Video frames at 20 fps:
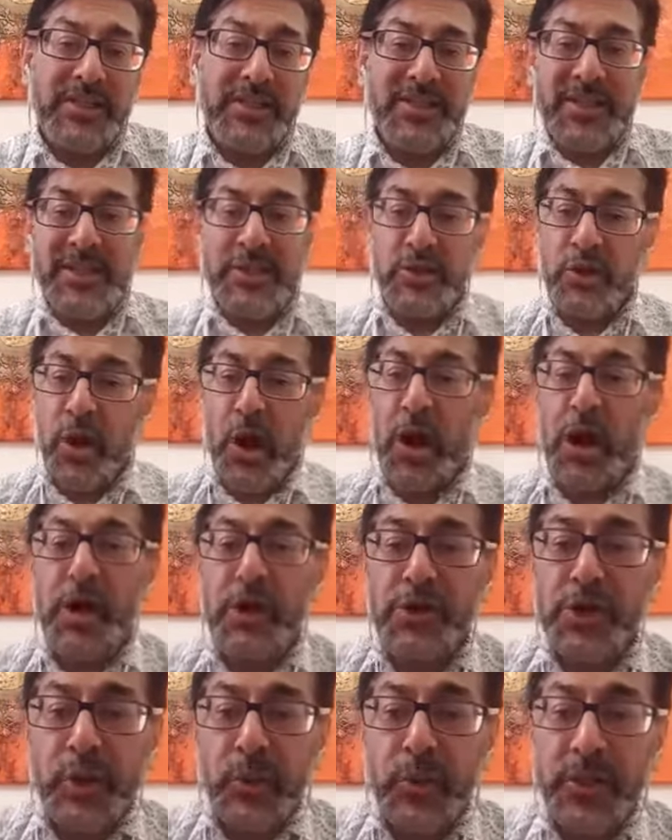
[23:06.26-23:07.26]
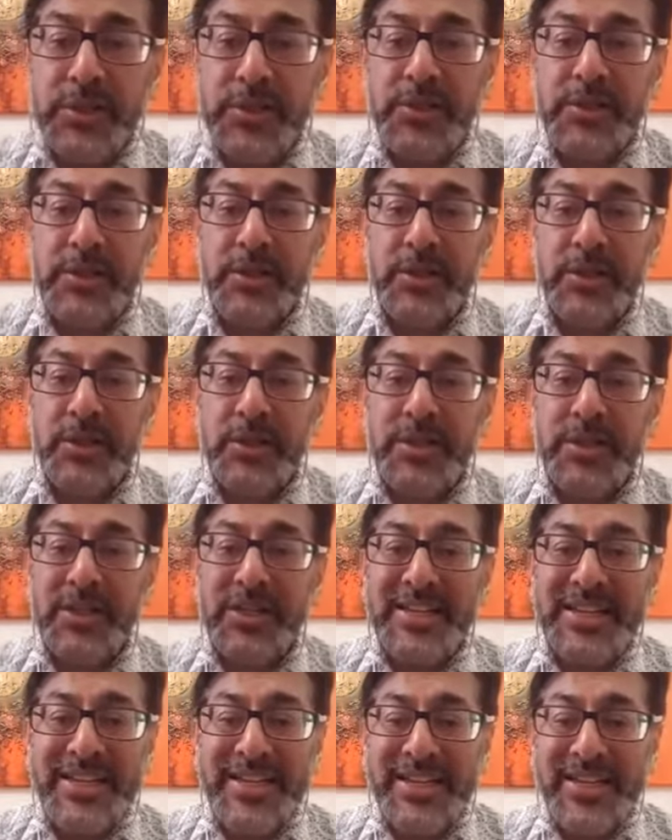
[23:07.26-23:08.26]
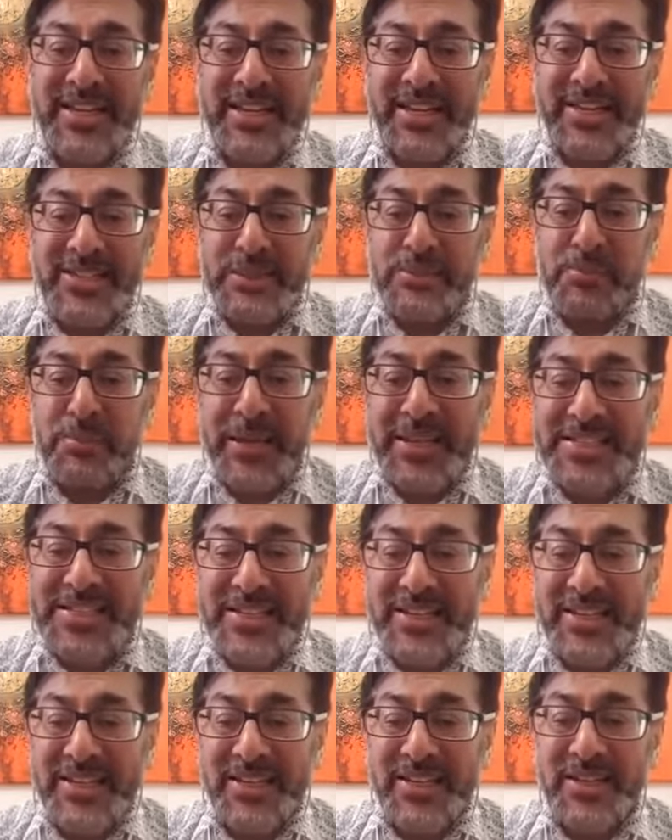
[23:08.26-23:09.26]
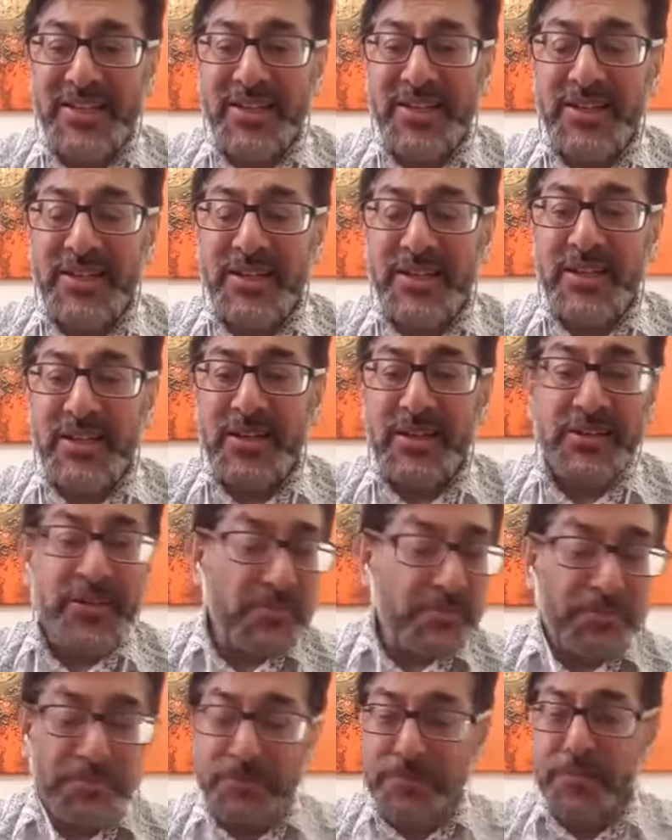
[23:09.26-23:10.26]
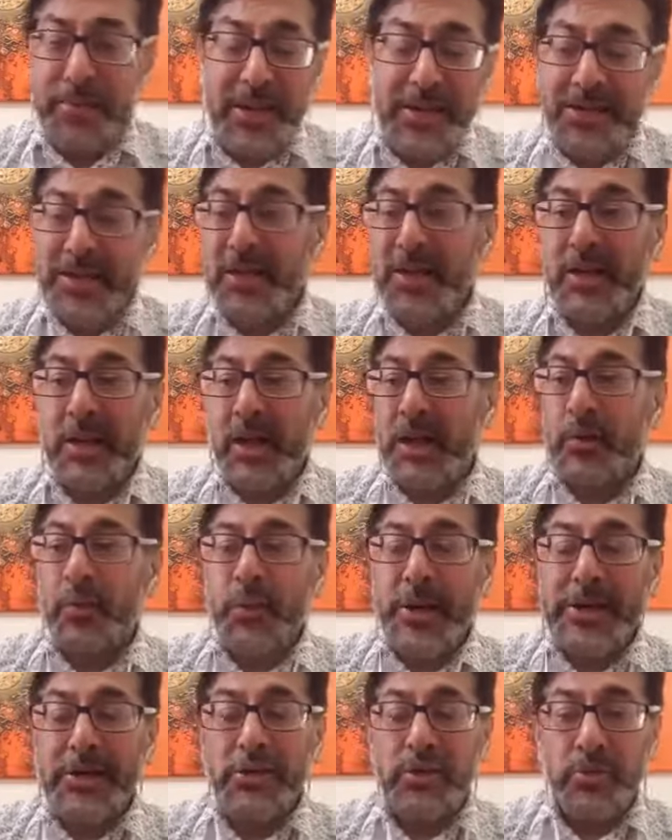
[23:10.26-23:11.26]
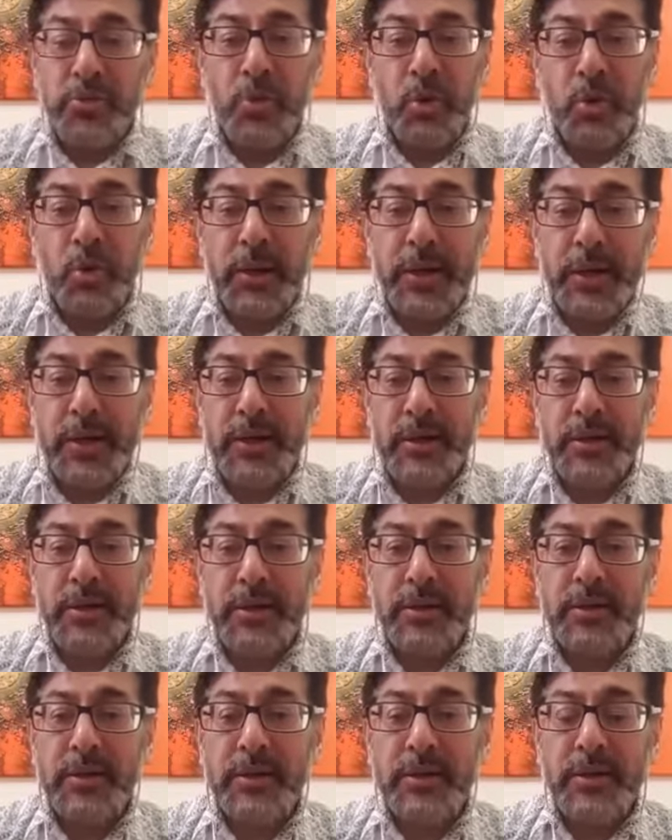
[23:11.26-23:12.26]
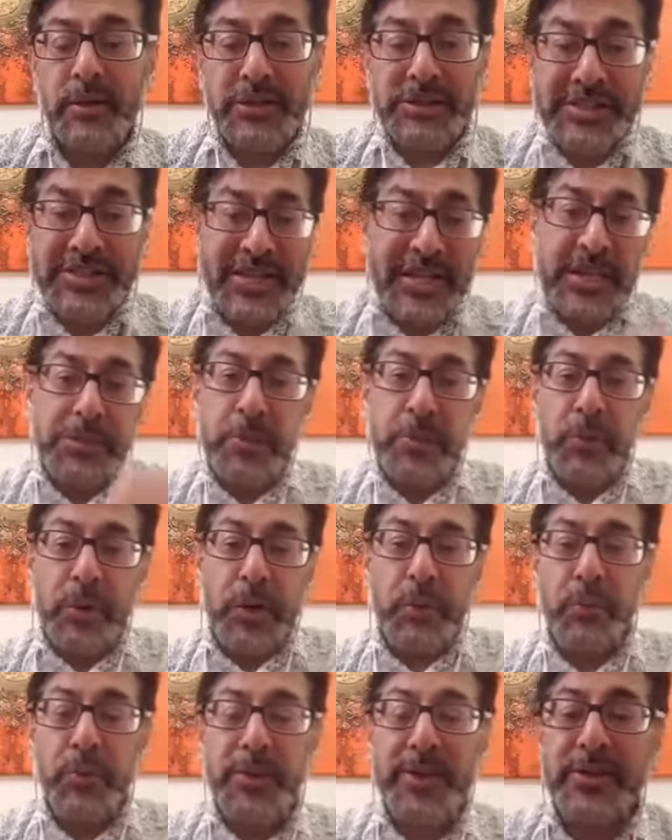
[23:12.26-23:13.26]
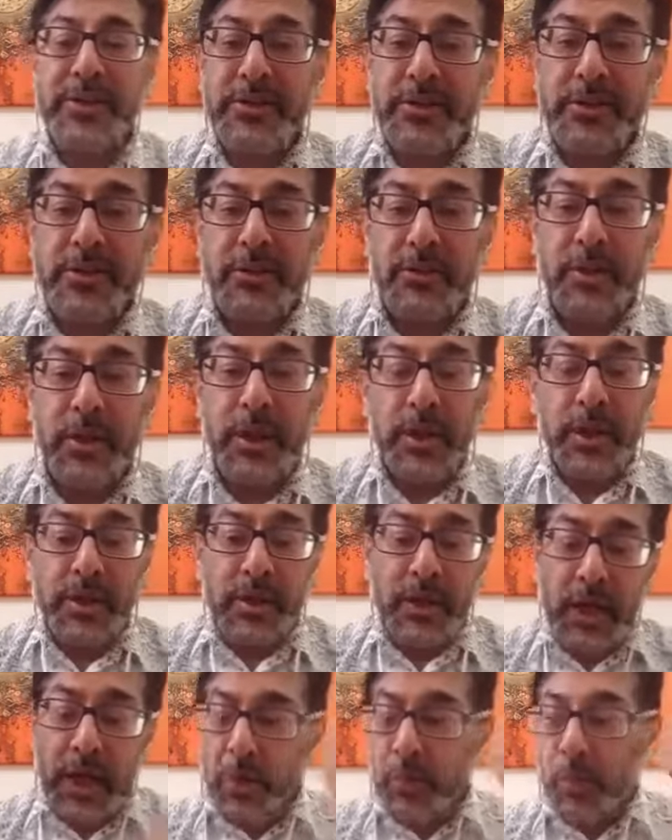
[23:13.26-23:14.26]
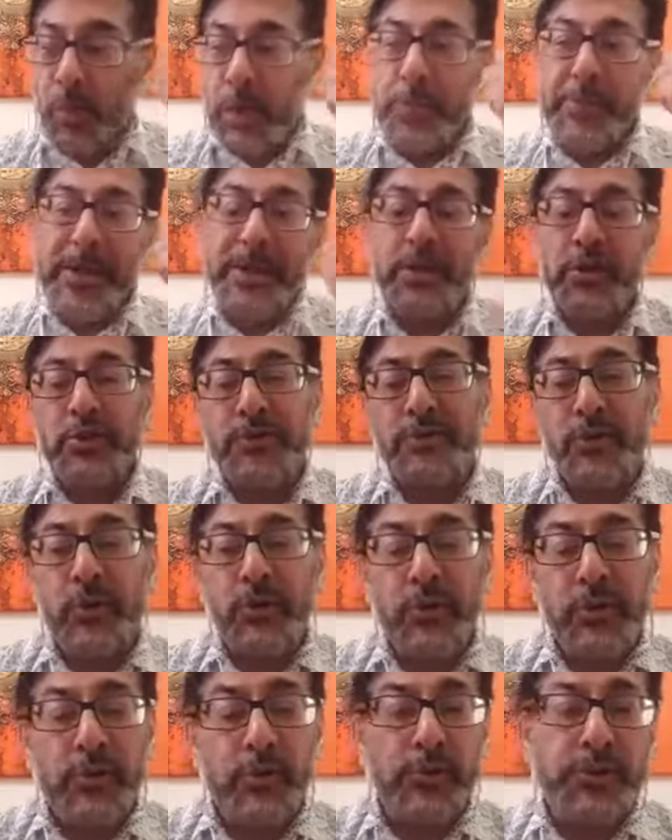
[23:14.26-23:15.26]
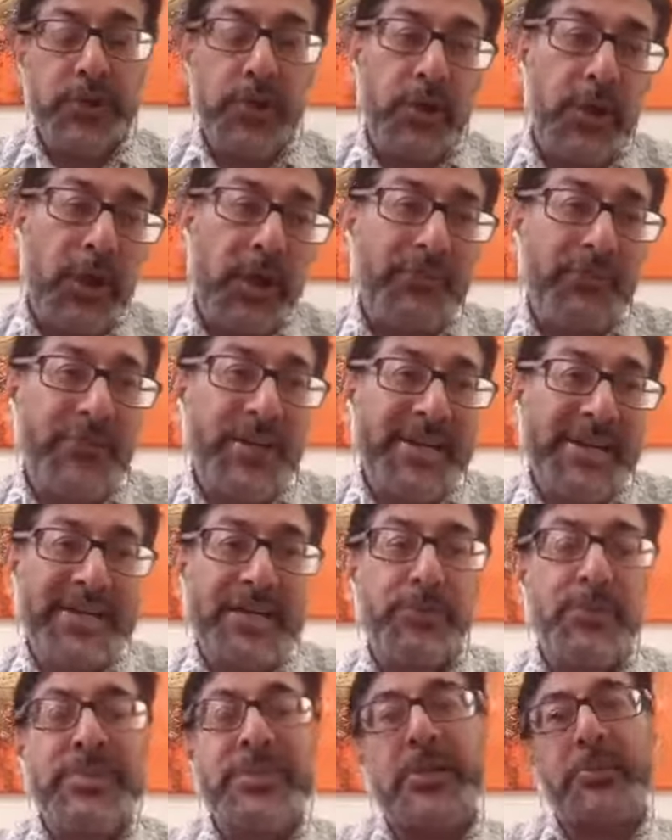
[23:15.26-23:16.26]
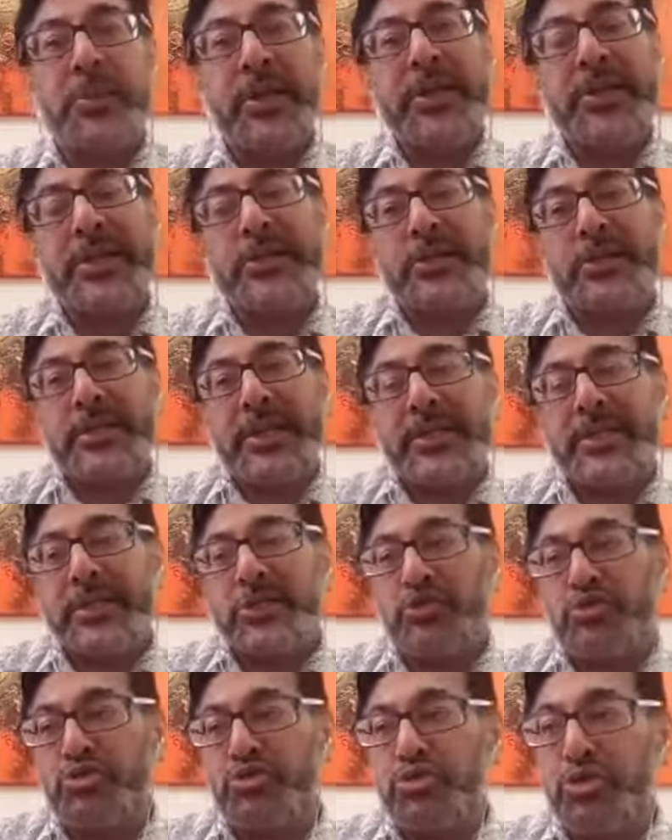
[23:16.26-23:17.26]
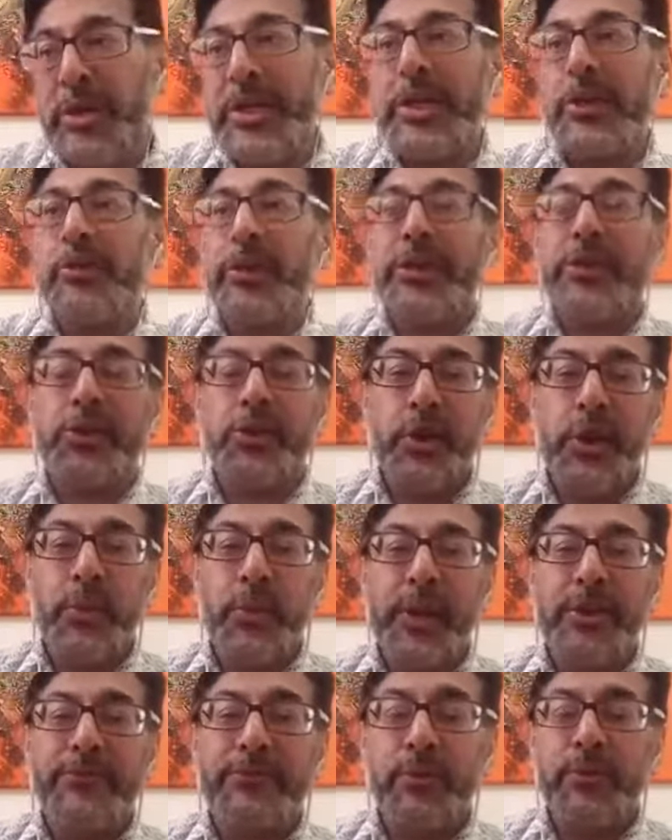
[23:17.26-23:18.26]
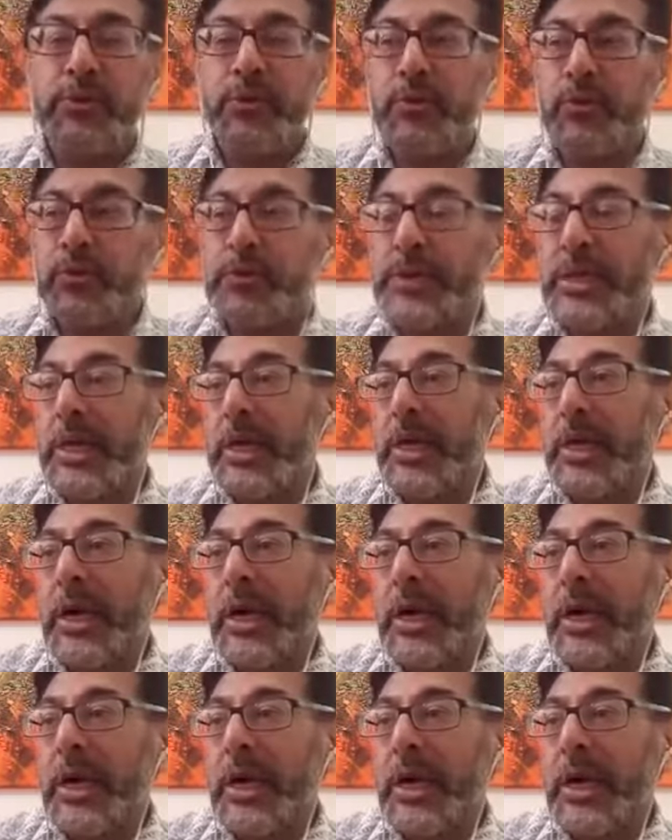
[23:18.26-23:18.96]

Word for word: then it's not arduous, it's a blessing. You think, bloody hell, I can't wait to do more work because it's getting me where I want to get to. You know, I want to make those phone calls. You know, I've connected with somebody that's, that, that's really great at three way phone calls.